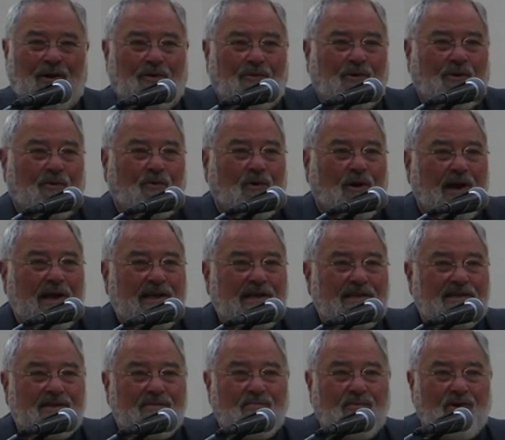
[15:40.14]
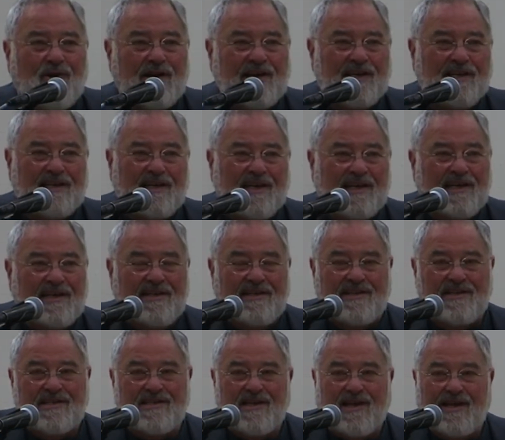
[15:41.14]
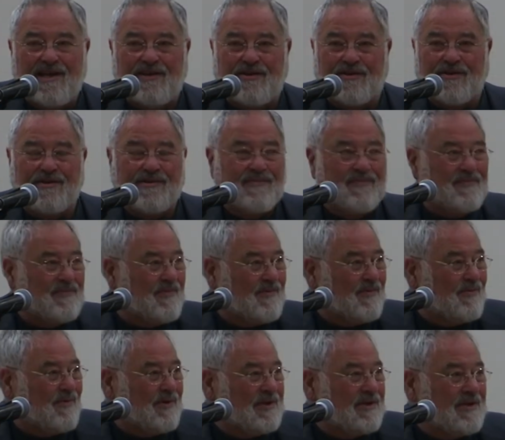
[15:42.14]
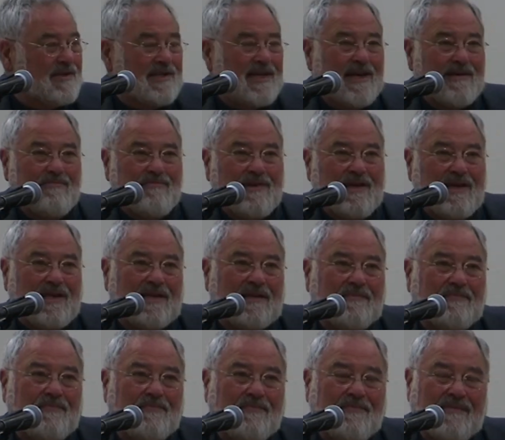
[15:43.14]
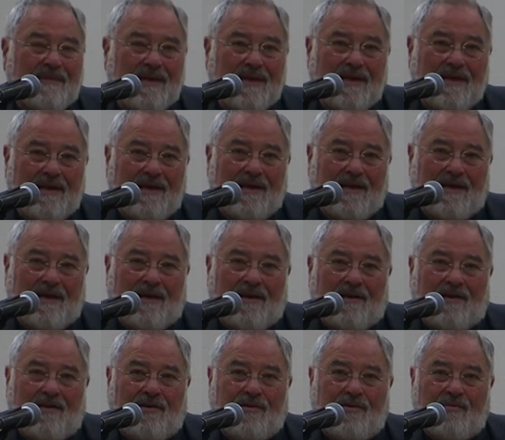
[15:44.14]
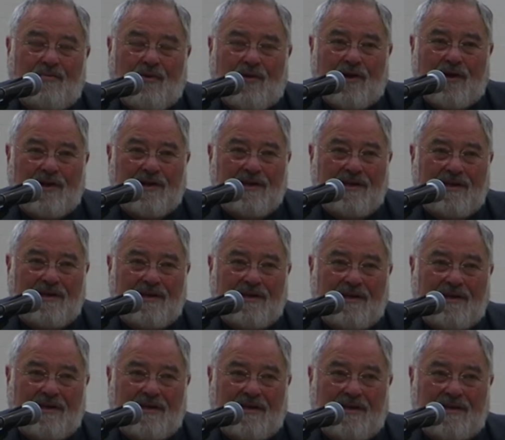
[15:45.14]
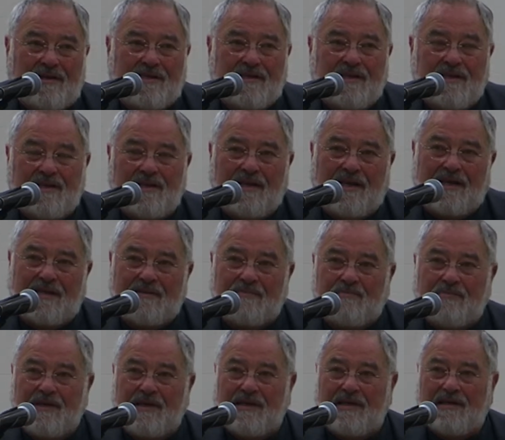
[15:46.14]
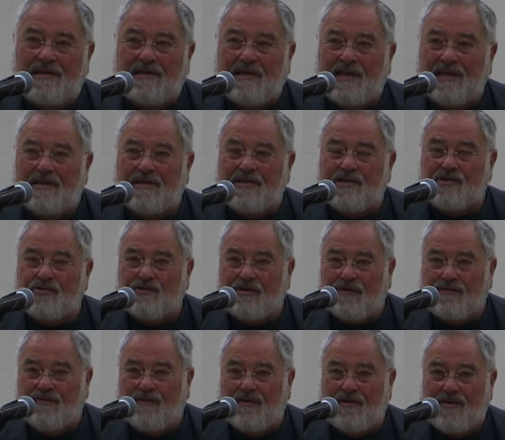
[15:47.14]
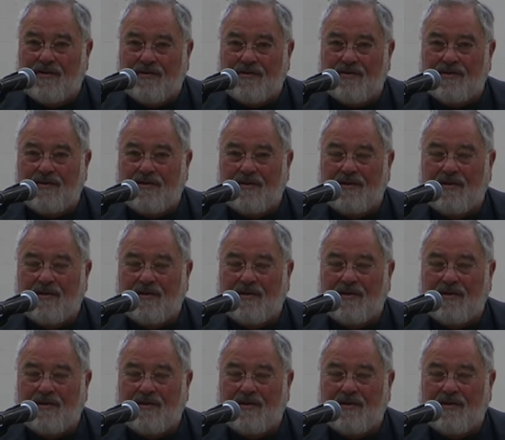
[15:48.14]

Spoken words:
Well, why is the market a decider? What does that mean? The market is seen as being like the strict father,